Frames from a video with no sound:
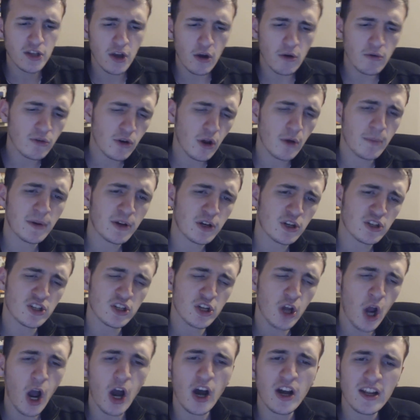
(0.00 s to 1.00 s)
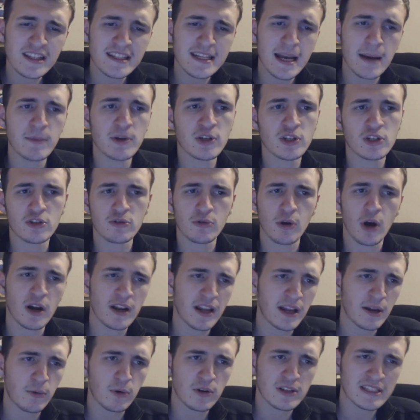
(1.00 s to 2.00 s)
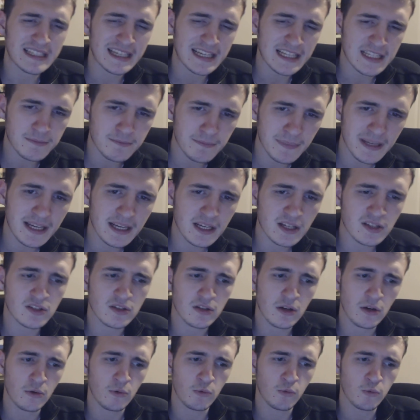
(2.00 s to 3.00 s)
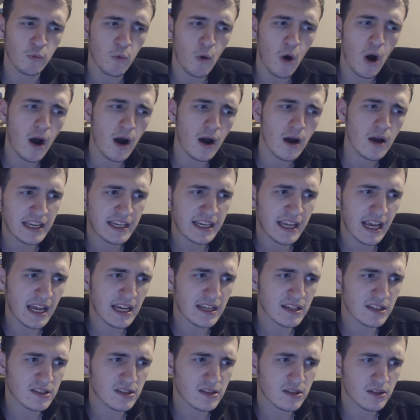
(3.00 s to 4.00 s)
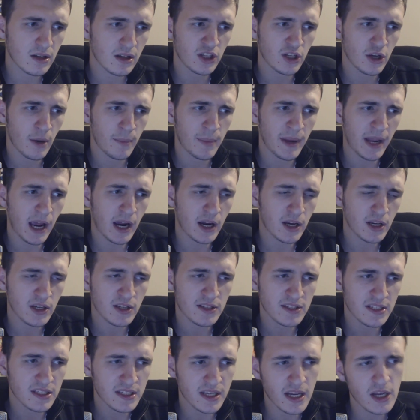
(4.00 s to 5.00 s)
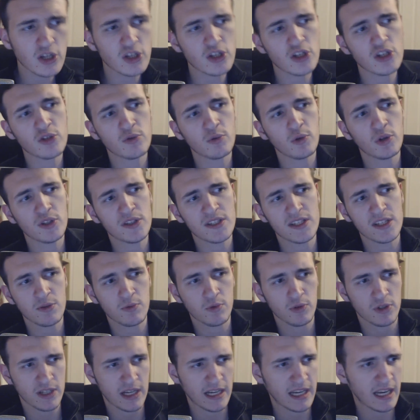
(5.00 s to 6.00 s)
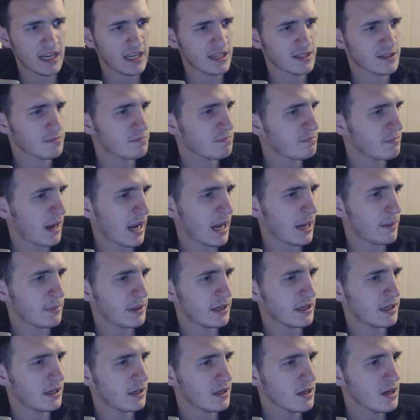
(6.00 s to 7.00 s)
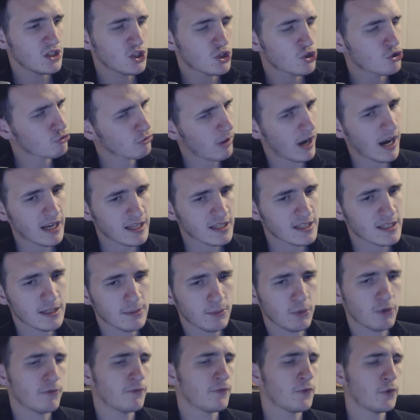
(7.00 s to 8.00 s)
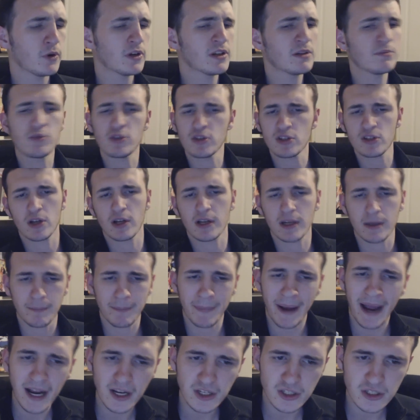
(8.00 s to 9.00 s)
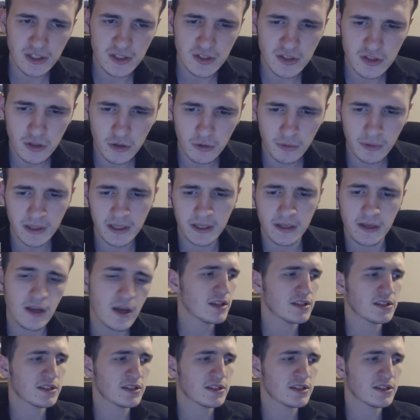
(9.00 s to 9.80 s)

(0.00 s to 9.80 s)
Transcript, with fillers: I don't know, because you can't damage Gerard anymore as he gets bigger. So what, I guess, you know, Byakuya's intention towards this was, I guess, maybe distract him or avoid him, just like Kenpachi's doing,